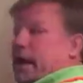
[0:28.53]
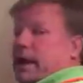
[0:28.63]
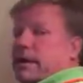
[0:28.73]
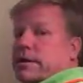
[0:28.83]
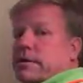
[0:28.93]

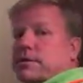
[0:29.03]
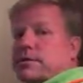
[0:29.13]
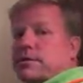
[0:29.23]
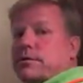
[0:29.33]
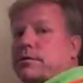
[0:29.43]
add
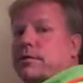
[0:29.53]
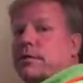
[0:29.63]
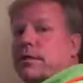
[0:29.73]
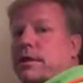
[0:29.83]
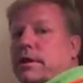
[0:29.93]
to
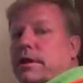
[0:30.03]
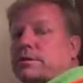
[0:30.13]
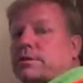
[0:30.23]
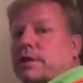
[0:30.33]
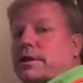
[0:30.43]
the
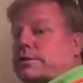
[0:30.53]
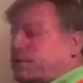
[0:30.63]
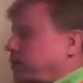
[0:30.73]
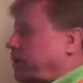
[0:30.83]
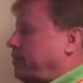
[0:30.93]

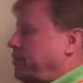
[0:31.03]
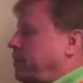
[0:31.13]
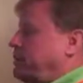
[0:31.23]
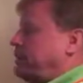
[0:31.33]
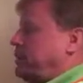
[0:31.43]
insulation
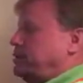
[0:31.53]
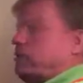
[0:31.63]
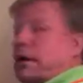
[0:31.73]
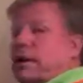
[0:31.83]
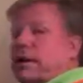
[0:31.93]
properties, as
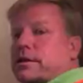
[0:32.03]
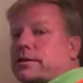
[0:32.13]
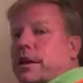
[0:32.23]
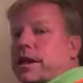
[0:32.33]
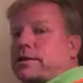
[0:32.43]
well
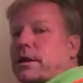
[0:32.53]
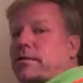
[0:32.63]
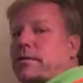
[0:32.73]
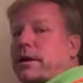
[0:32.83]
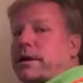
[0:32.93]
as a
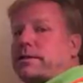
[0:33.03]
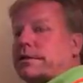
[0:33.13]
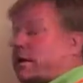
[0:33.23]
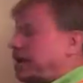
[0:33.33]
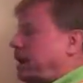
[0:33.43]
double pane
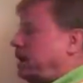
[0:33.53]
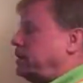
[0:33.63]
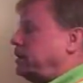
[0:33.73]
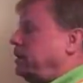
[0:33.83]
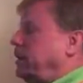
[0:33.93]

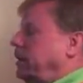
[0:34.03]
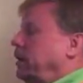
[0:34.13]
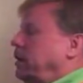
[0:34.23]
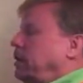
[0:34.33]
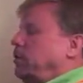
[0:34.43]
technology
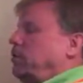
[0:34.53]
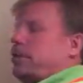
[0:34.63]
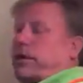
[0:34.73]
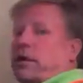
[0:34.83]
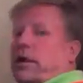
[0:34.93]

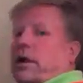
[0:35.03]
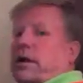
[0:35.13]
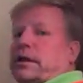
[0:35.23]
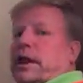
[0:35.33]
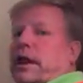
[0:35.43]
with an
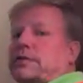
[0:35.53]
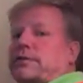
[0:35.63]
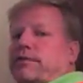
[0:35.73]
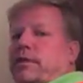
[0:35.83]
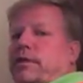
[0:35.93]
argon
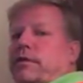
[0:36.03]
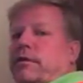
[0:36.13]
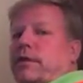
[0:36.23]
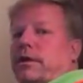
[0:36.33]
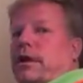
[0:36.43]
gas
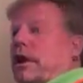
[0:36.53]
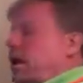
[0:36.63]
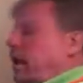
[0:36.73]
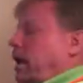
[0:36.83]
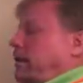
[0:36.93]
fill
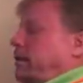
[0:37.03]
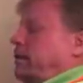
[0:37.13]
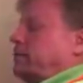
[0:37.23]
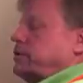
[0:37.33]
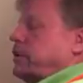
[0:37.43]
and
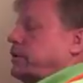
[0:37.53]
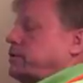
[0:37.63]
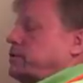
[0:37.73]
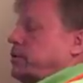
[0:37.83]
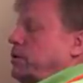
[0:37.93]
there's
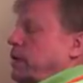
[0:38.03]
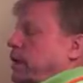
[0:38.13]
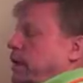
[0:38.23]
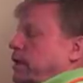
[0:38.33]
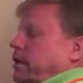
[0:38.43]
also
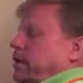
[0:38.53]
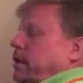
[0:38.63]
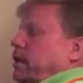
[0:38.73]
a